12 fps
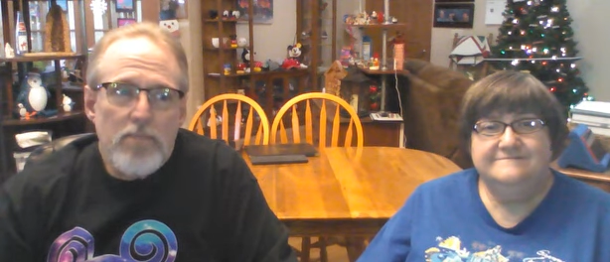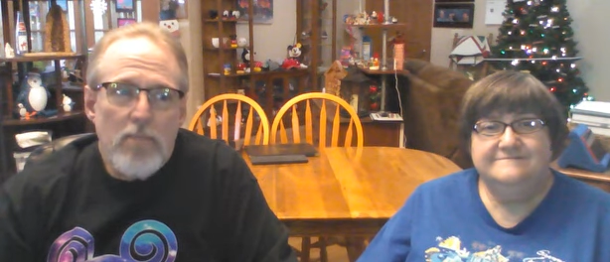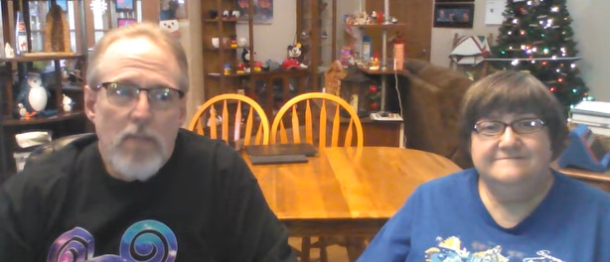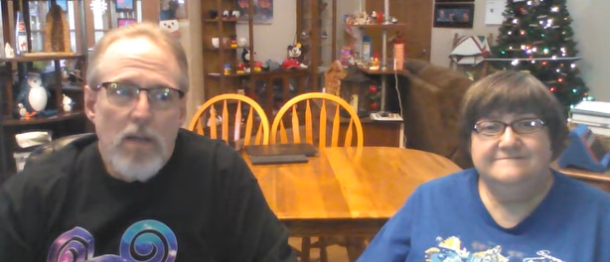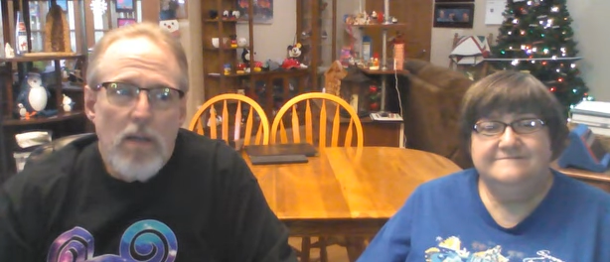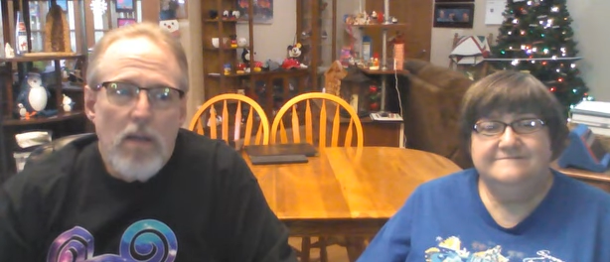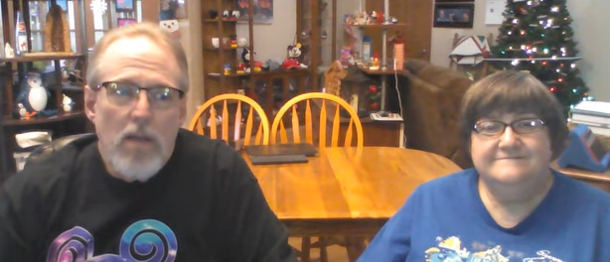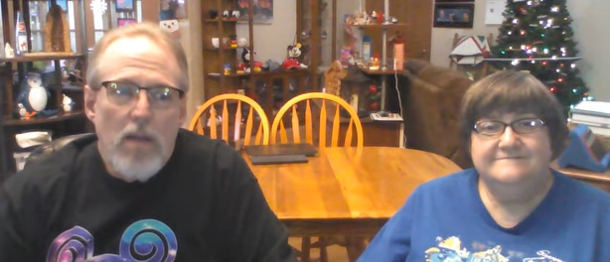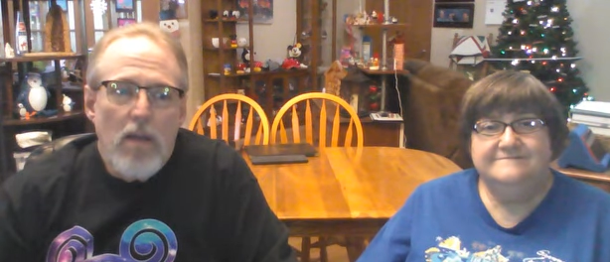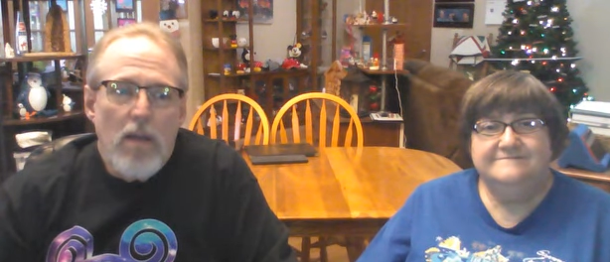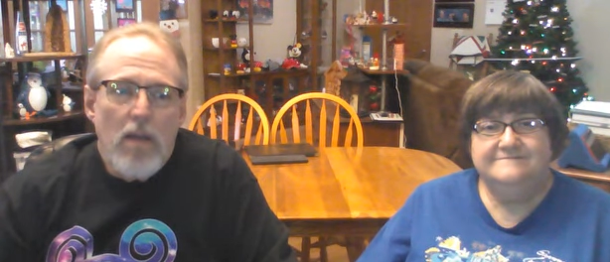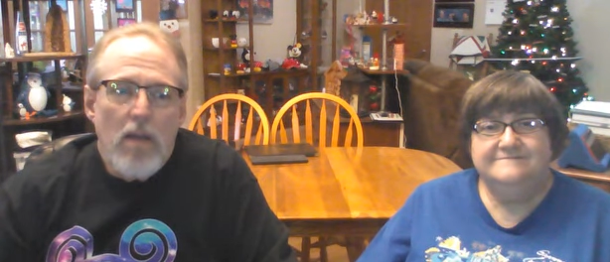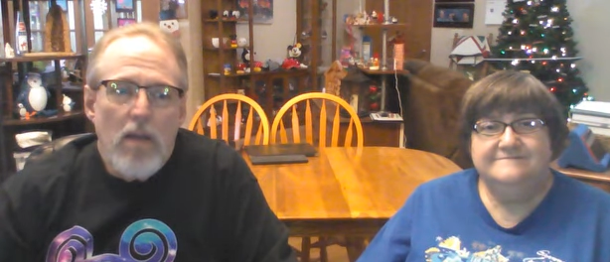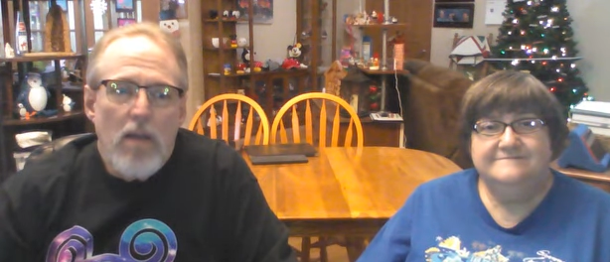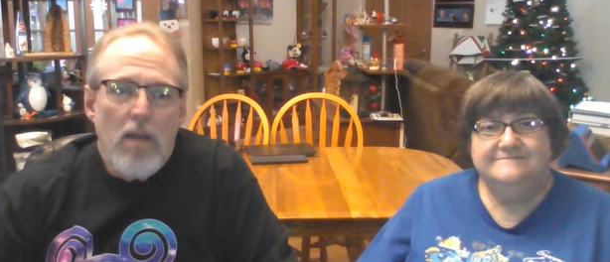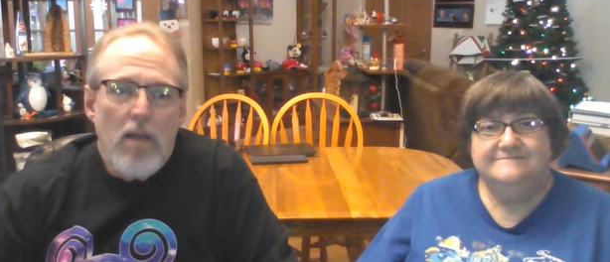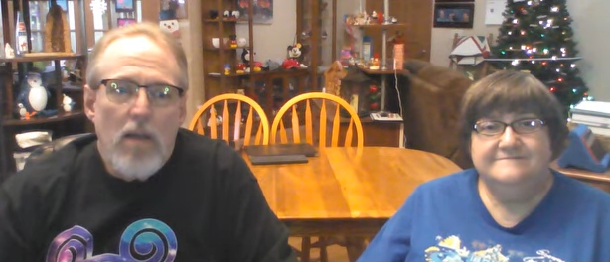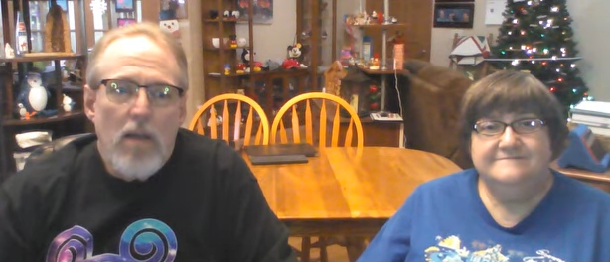
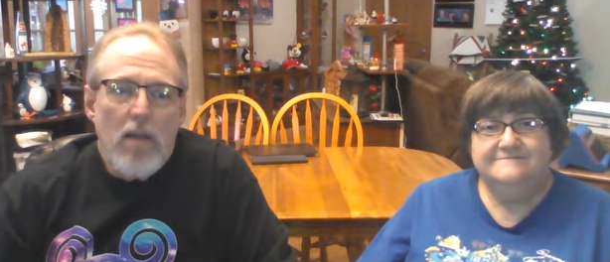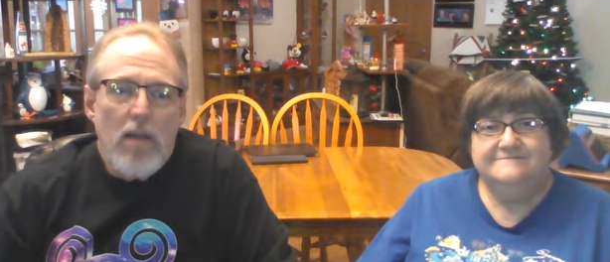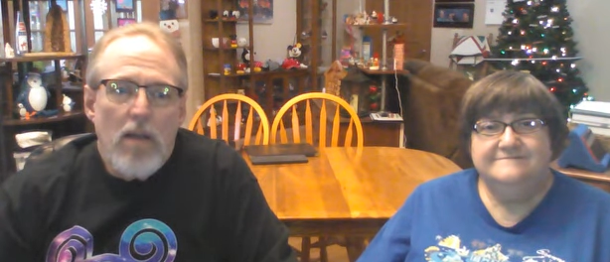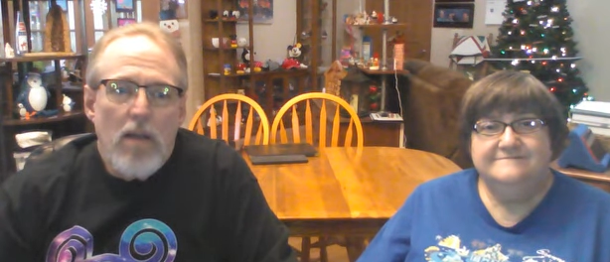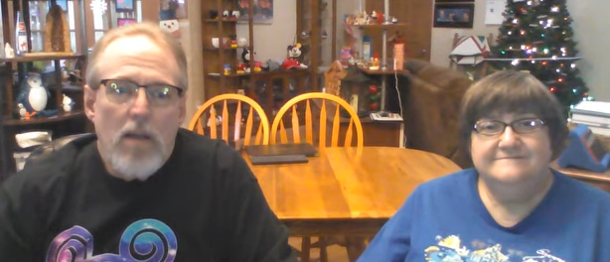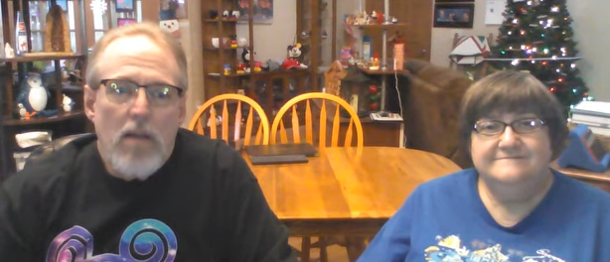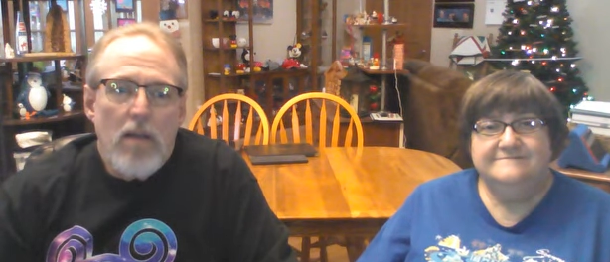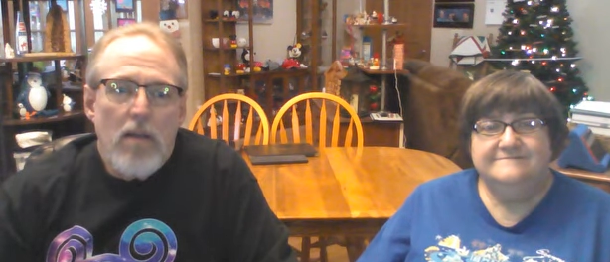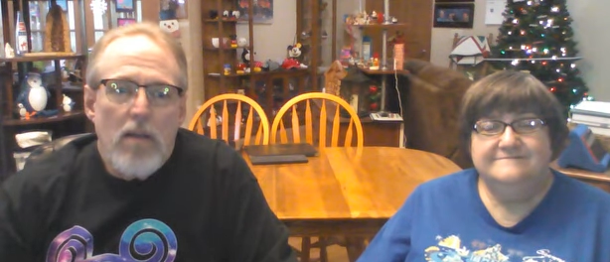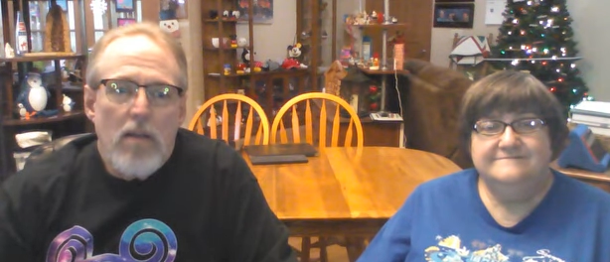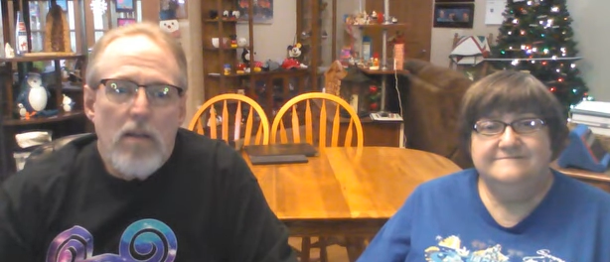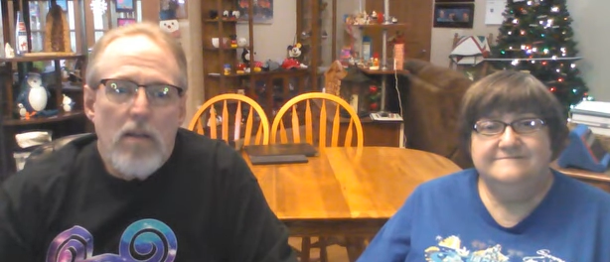[no speech]